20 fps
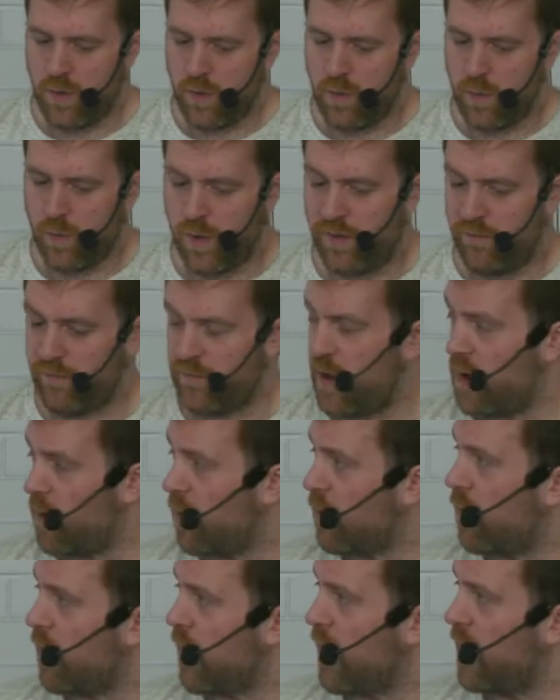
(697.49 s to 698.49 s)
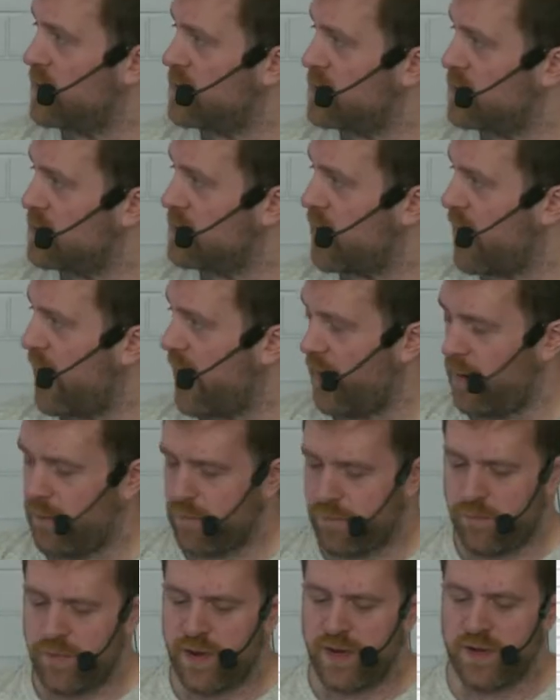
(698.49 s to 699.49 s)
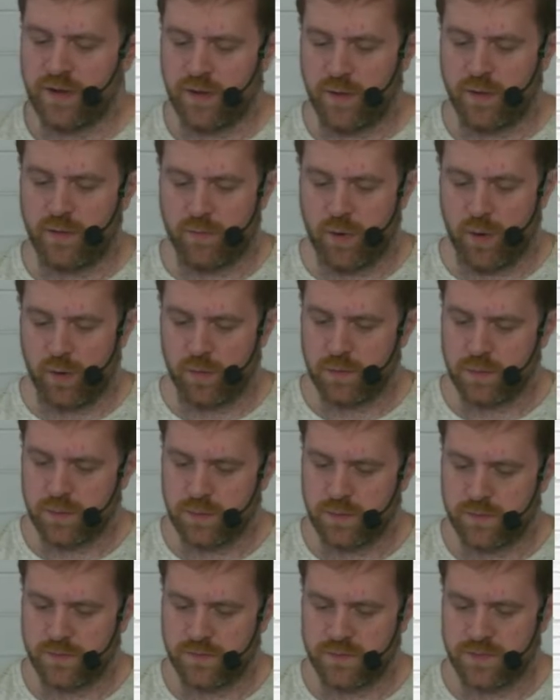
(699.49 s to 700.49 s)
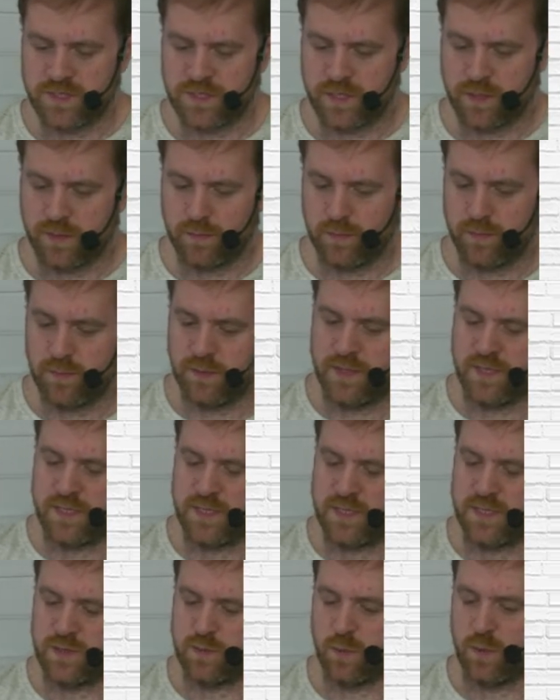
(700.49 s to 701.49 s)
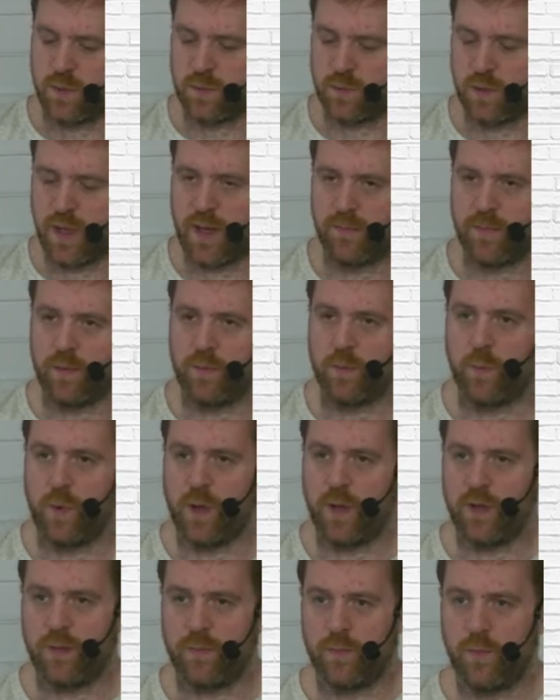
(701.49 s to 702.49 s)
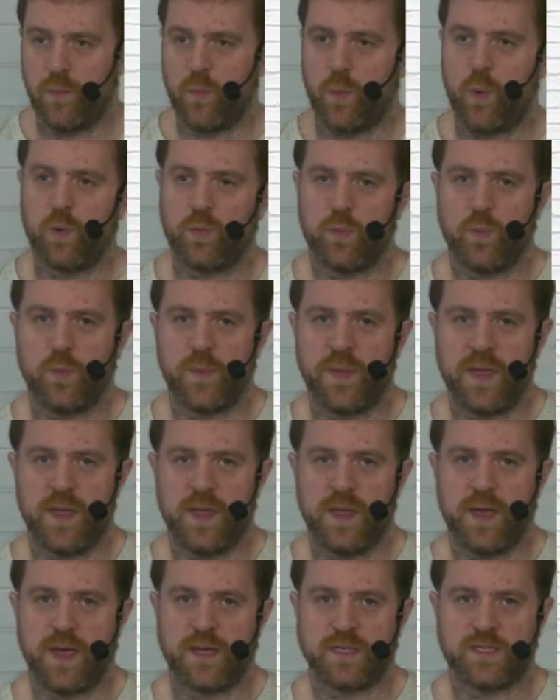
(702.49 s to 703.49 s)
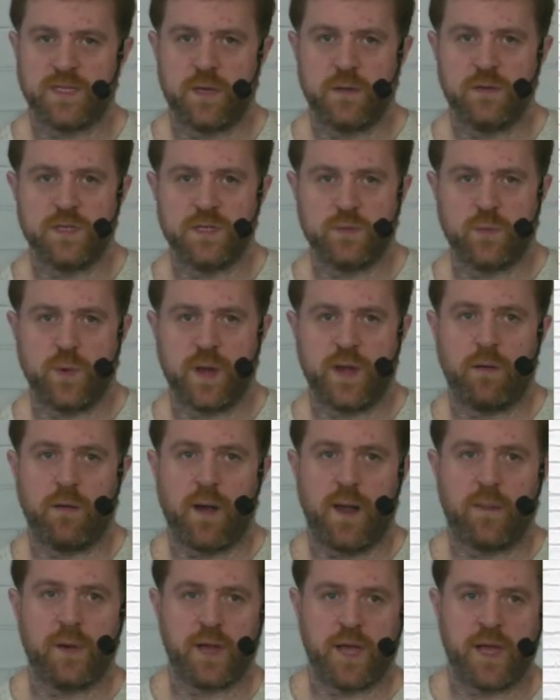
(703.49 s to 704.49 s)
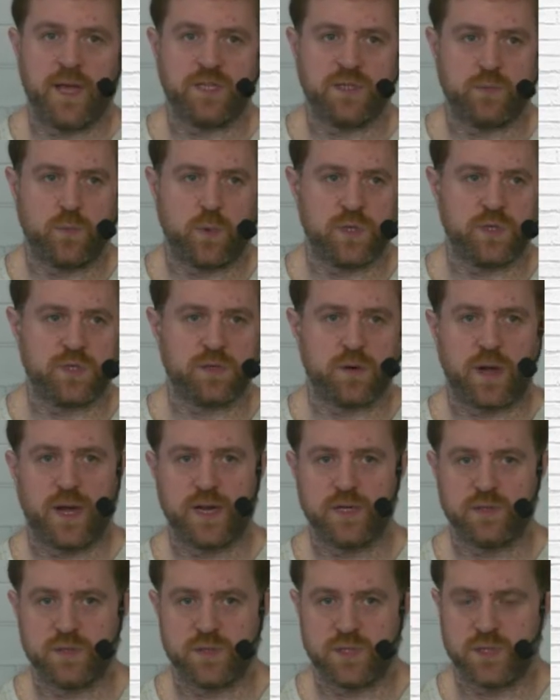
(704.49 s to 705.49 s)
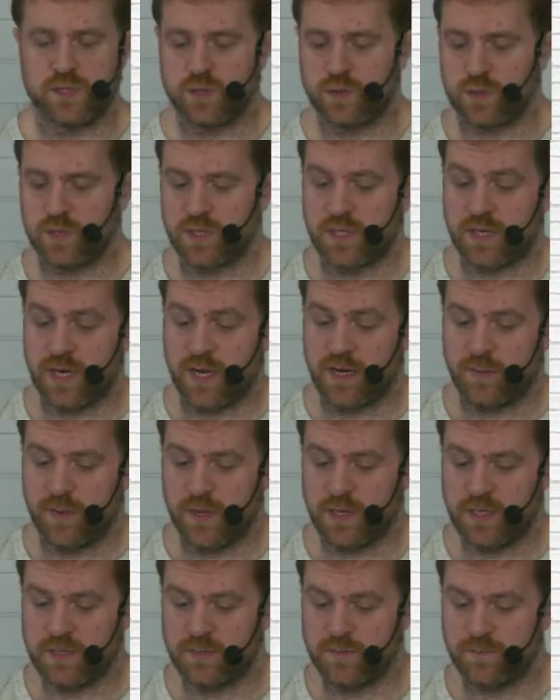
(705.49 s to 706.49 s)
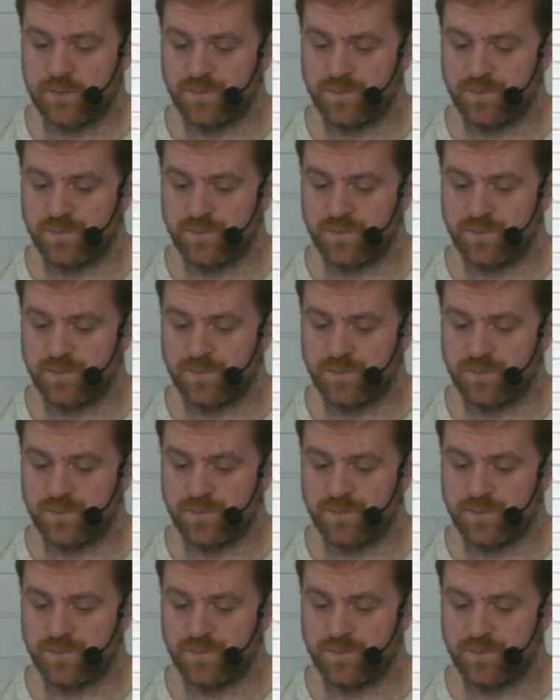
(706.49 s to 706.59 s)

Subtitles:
We've now created a reader role. So this is what will happen, what will be executed when your application wants credentials to talk to the database.